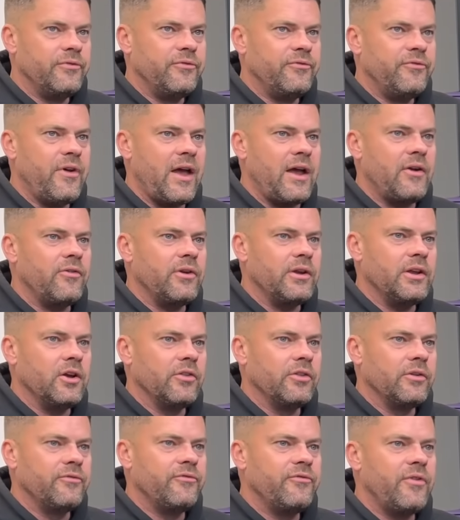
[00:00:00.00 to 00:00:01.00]

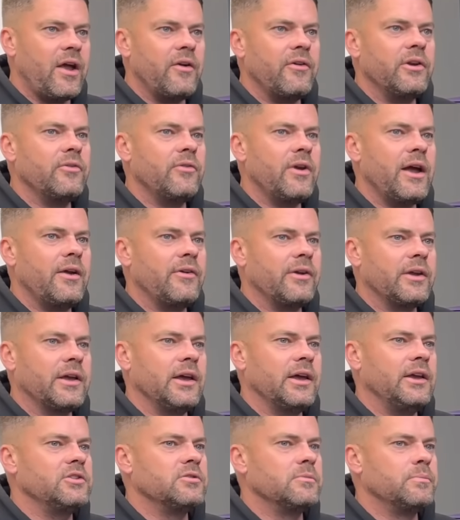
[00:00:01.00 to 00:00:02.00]
on the very rare
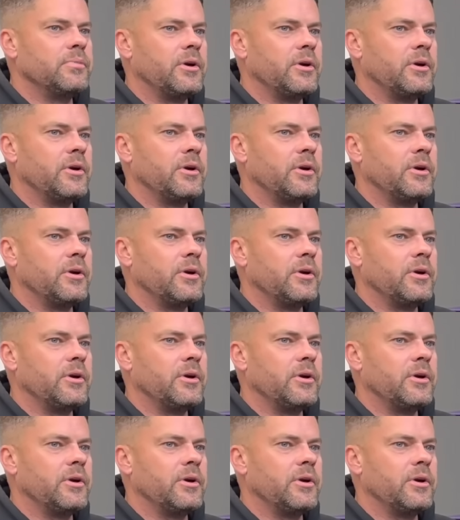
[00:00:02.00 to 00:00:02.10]
occasion,